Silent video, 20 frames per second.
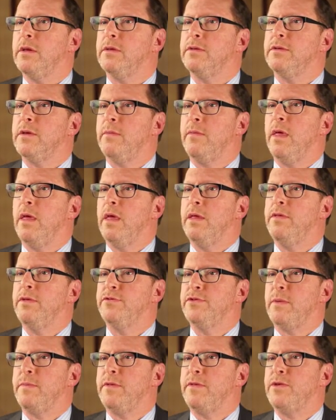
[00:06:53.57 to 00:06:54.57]
some
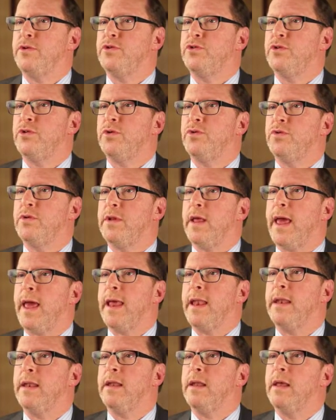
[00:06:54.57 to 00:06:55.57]
of these children,
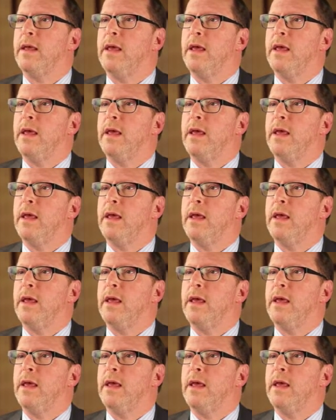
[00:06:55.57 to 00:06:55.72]
and